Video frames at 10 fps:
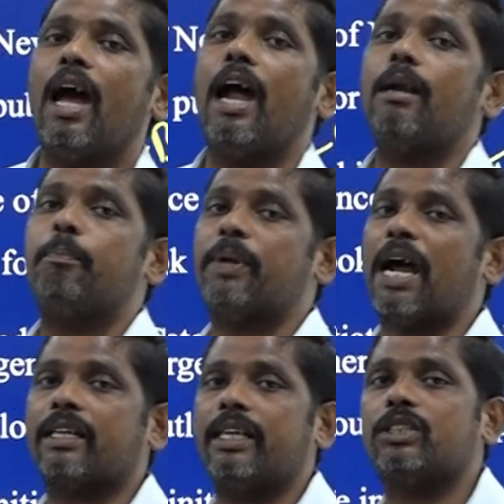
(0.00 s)
and
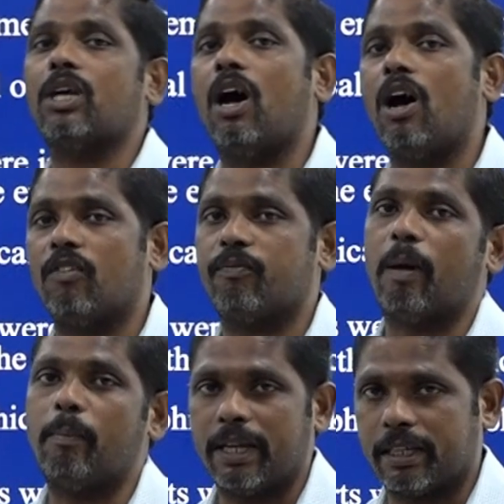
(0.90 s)
practice of
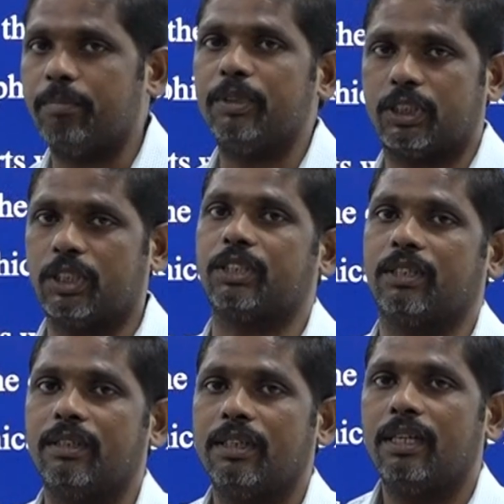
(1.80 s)
public
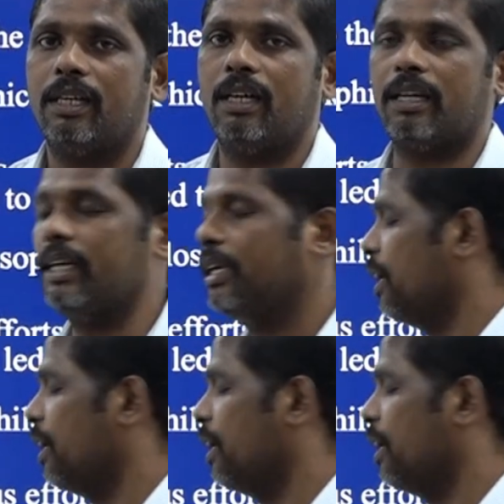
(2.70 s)
administration. Alright.